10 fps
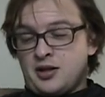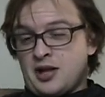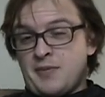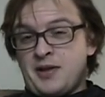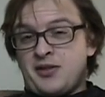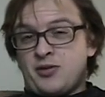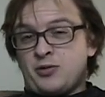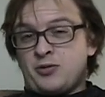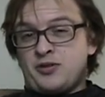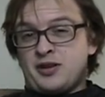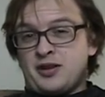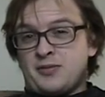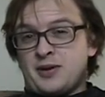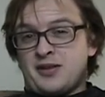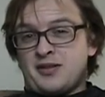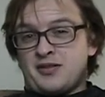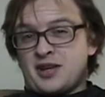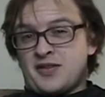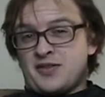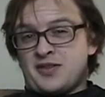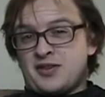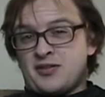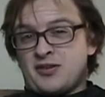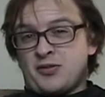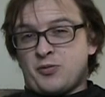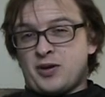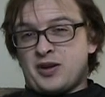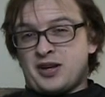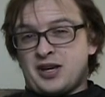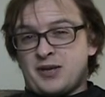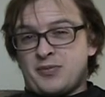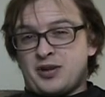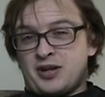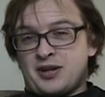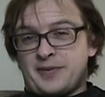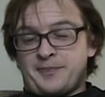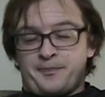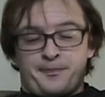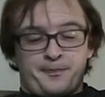That means they're losing in a best-of-seven series, one game to none.